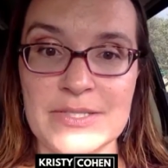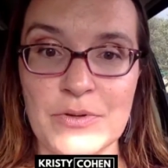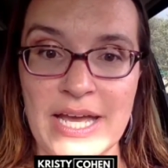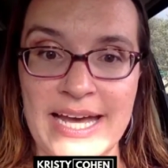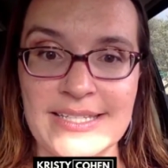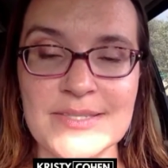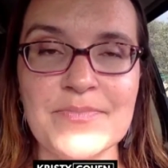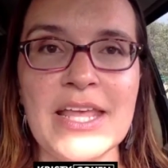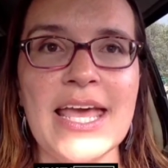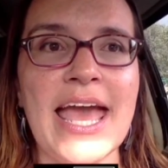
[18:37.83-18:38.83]
heads,
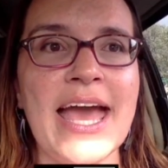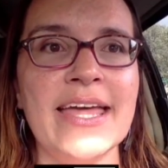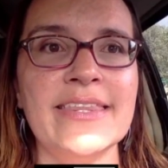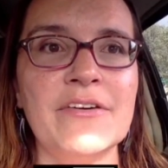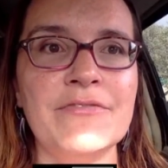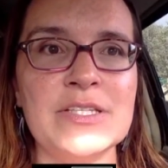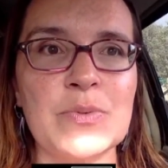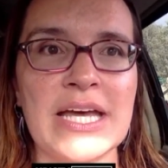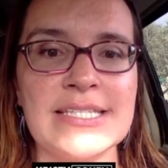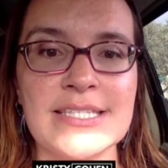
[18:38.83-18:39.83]
and
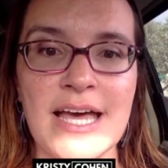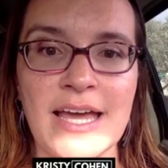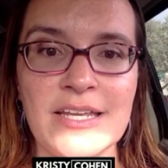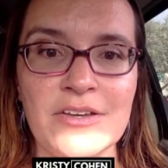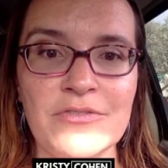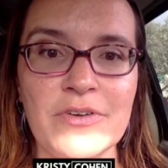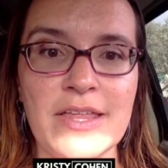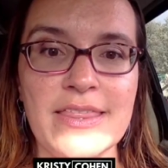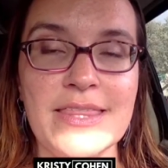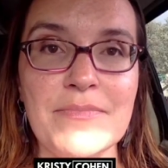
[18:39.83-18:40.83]
Facebook ads is kind of
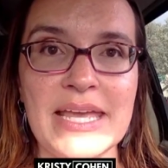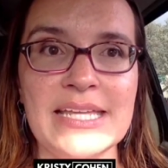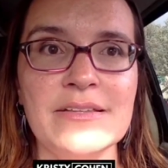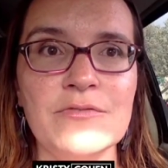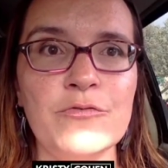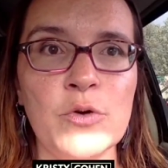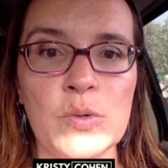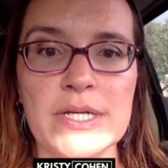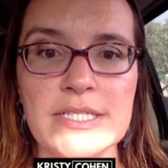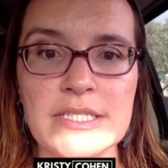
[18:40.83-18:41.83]
the main
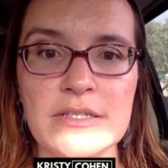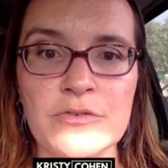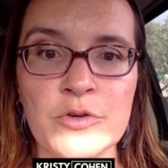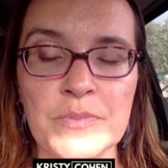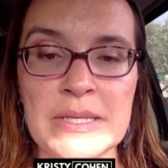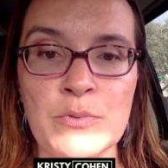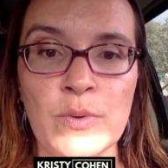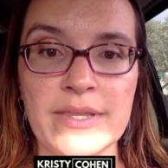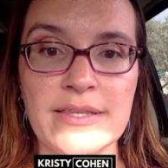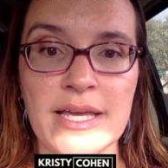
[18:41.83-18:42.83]
focus for people
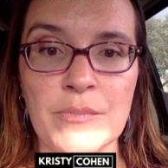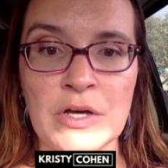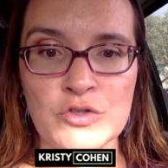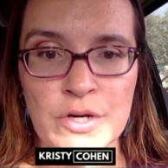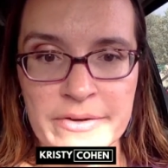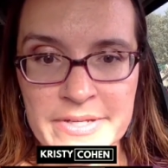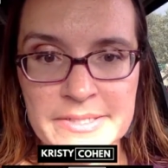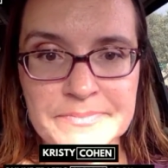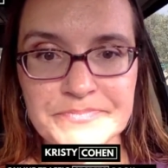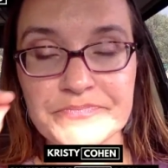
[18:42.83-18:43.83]
when they think about traffic.
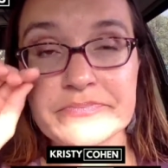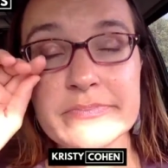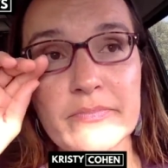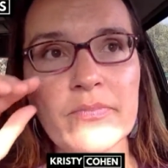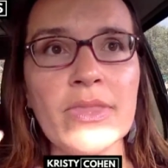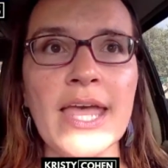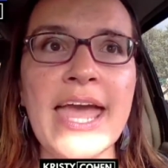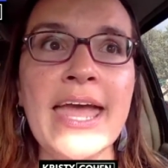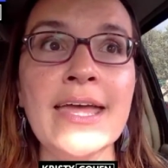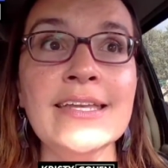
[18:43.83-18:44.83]

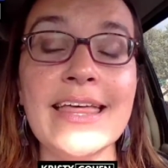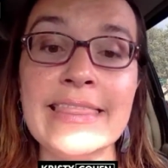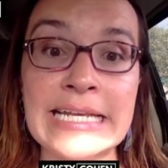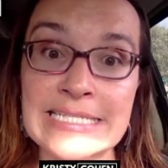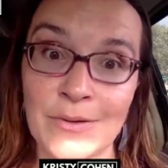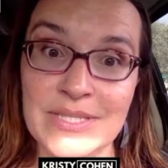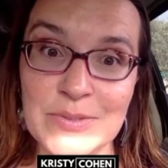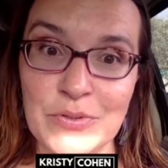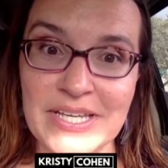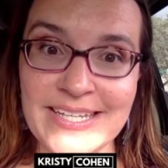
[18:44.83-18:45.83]
And that is not what
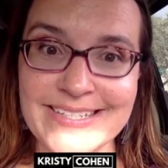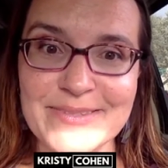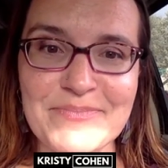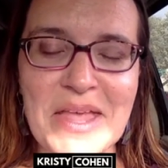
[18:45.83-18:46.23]
this book is.